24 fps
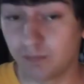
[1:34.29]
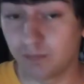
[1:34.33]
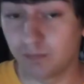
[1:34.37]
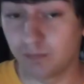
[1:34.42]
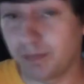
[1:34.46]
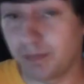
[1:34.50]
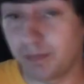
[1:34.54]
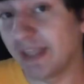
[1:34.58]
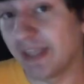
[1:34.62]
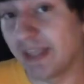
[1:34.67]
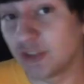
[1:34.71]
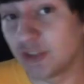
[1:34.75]

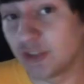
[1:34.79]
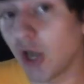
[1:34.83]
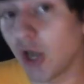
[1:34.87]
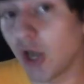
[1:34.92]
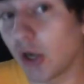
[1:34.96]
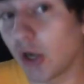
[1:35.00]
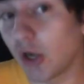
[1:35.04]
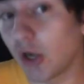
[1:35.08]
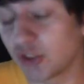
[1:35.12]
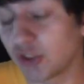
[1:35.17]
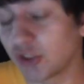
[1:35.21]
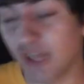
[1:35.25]
being
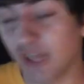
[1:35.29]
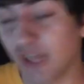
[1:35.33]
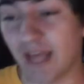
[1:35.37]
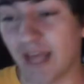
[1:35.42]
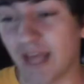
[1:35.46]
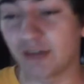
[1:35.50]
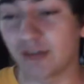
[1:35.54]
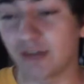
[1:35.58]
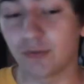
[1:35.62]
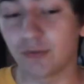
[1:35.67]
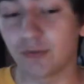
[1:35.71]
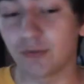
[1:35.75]
charged,
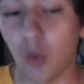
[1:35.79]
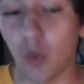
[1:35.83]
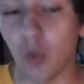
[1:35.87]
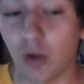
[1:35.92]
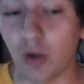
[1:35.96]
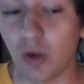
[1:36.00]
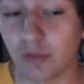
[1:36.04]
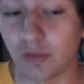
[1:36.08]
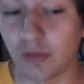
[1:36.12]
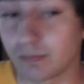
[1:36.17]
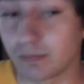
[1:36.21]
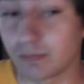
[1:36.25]
and no one
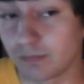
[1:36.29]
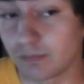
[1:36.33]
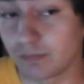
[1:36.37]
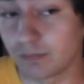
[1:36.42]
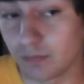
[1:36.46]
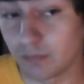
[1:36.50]
can,